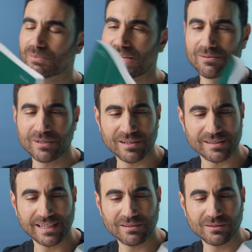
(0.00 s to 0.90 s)
I played when I
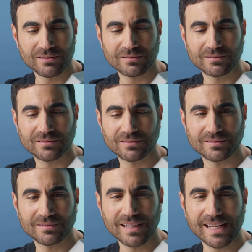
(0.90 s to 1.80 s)
was little,
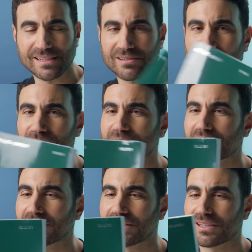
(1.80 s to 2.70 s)
then I
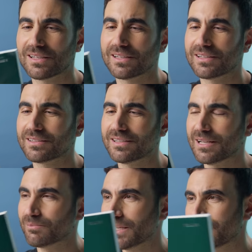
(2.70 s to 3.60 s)
stopped,
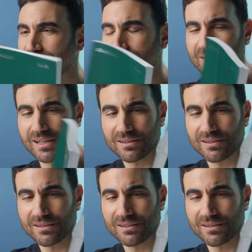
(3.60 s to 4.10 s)
then I played when I was